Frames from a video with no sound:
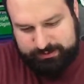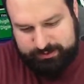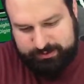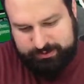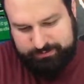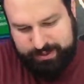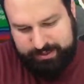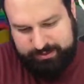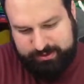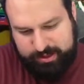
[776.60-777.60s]

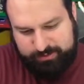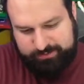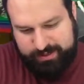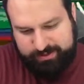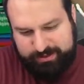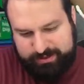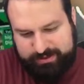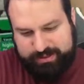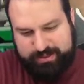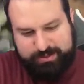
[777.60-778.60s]
Mad Dog Fire and a
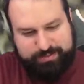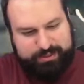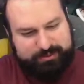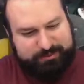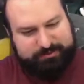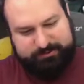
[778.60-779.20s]
Lilymon.